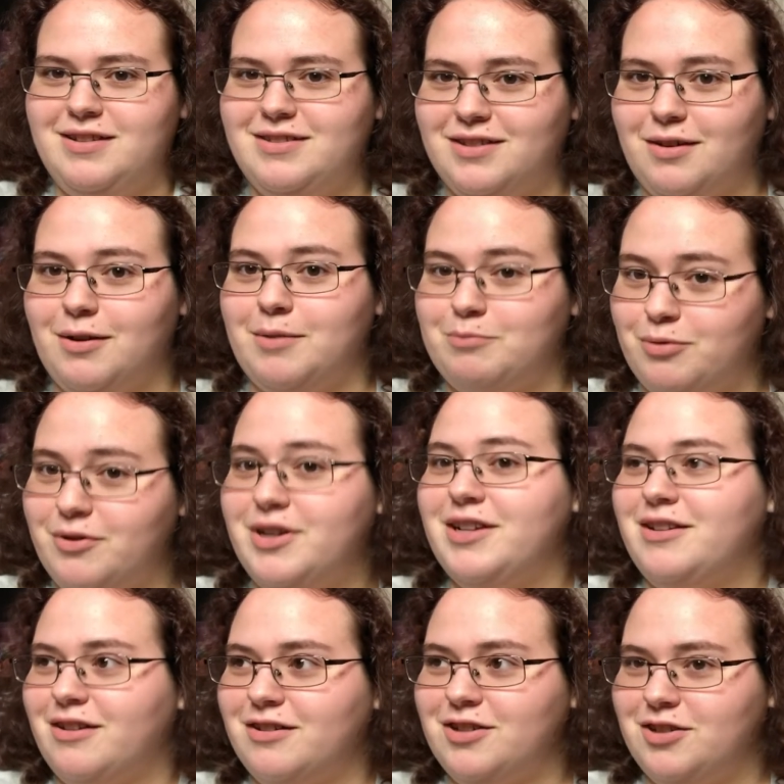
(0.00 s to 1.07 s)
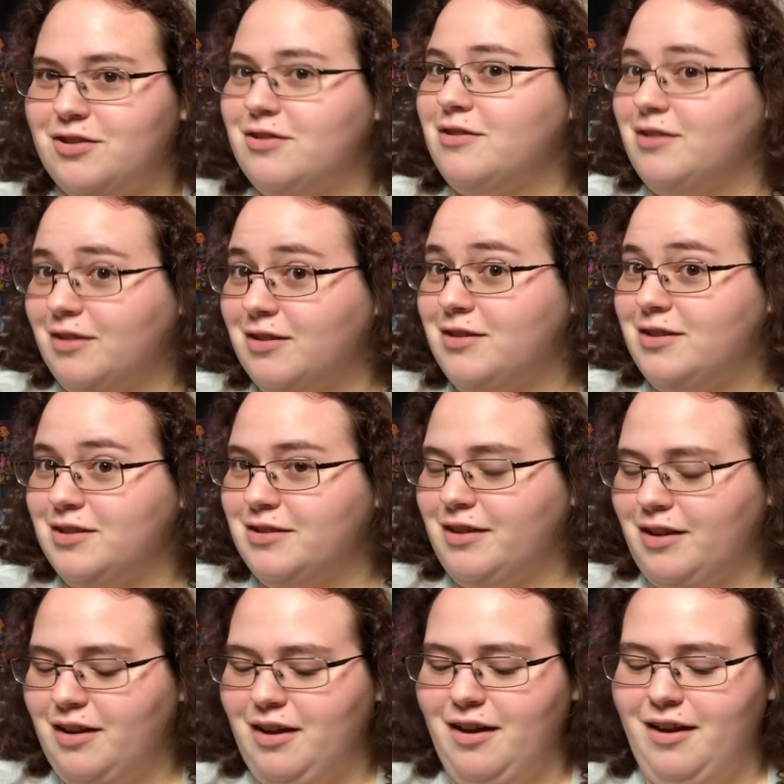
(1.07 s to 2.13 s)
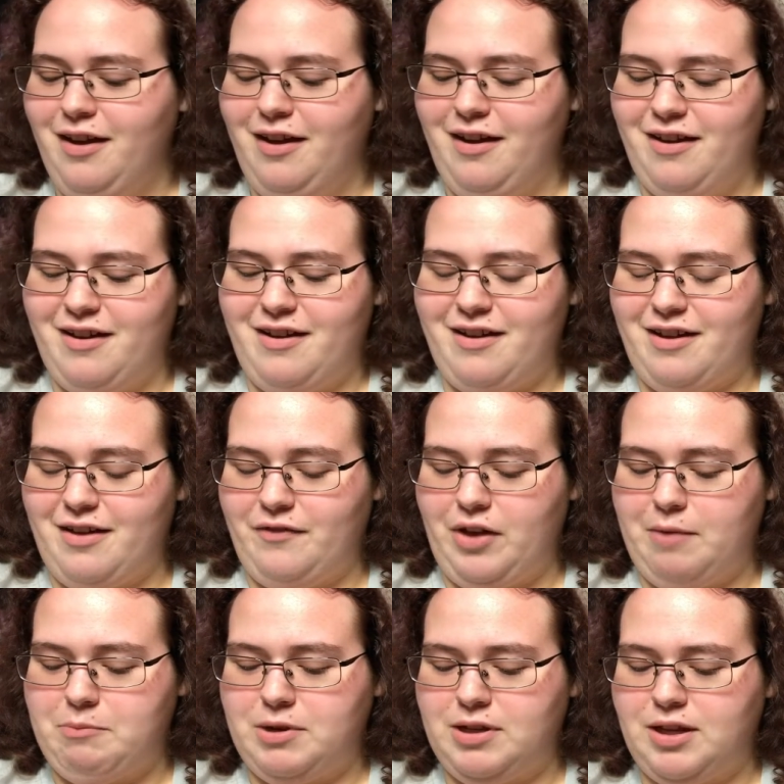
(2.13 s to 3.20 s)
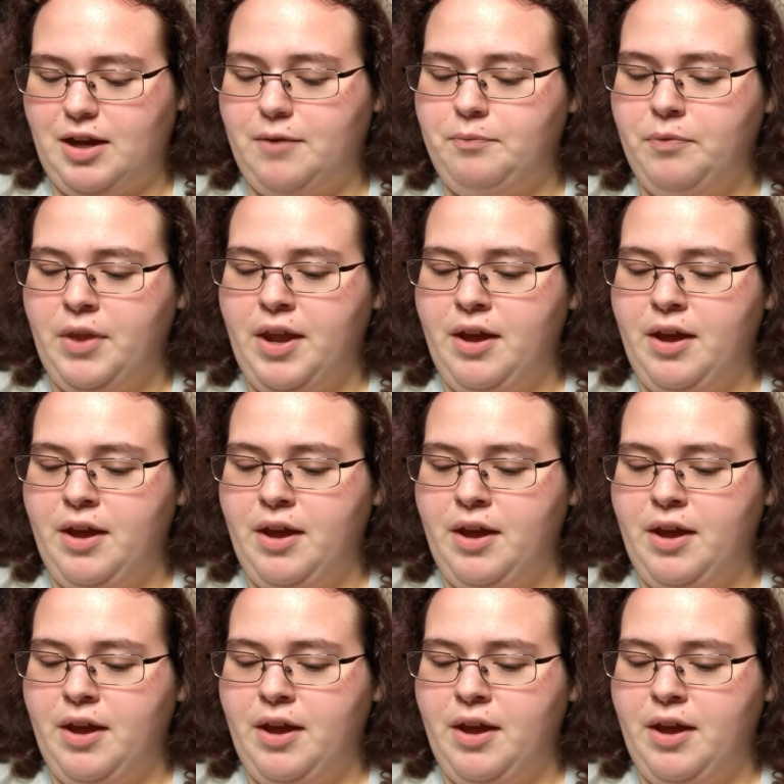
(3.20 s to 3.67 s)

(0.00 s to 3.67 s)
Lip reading: so I'm pretty darn sure none of these have happened yet.